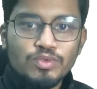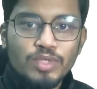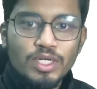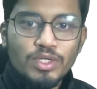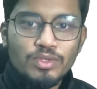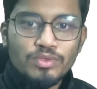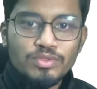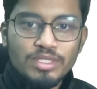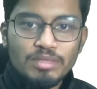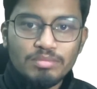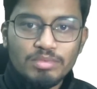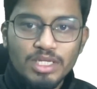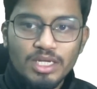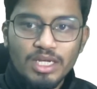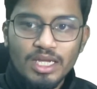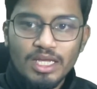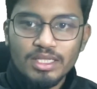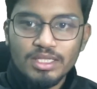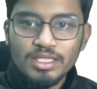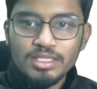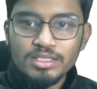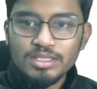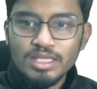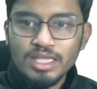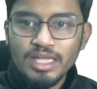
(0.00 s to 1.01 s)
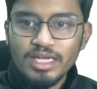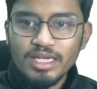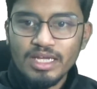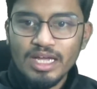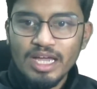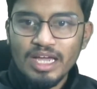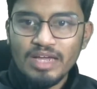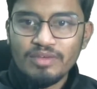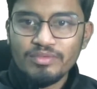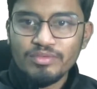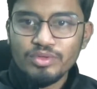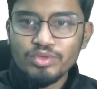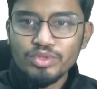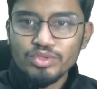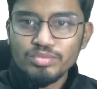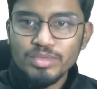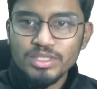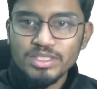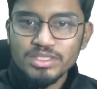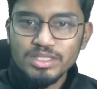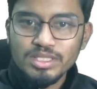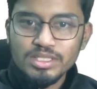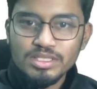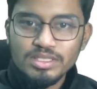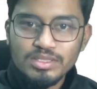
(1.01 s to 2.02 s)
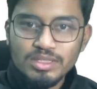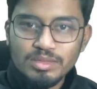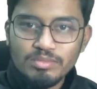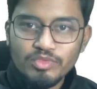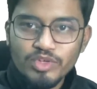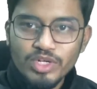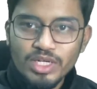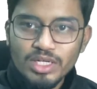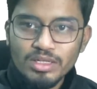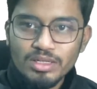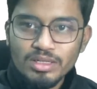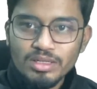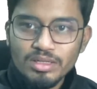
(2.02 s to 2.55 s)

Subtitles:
can do something like this. Like, I have used my skills somewhere.